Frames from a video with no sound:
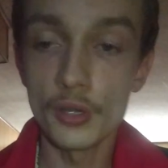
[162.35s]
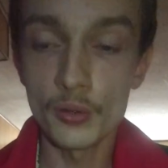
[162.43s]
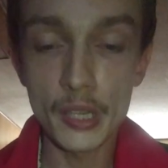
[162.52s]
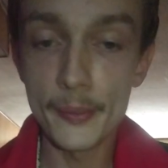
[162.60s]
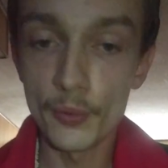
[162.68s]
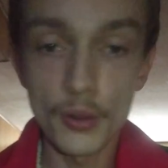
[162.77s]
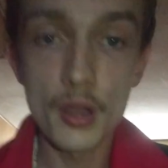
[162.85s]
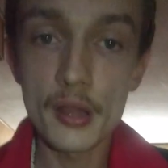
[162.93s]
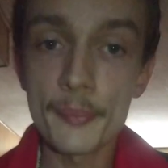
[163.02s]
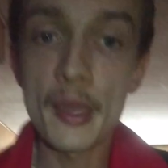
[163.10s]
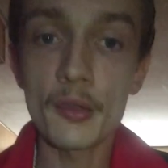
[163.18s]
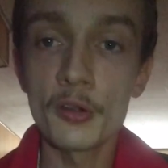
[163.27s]
don't get me wrong,
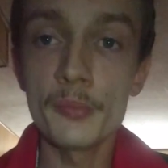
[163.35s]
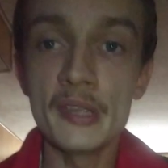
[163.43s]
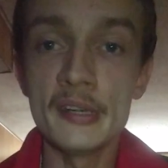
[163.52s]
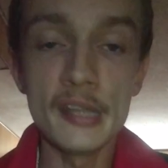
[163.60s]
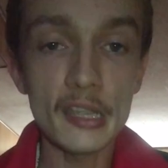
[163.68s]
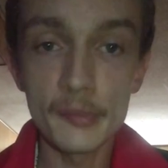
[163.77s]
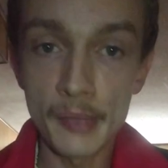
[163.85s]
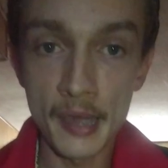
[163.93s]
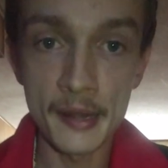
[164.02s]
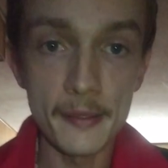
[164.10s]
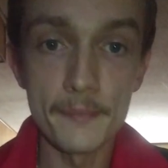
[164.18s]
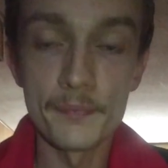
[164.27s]
I'm not going to be a dick
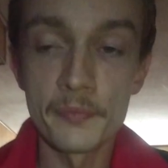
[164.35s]
about it.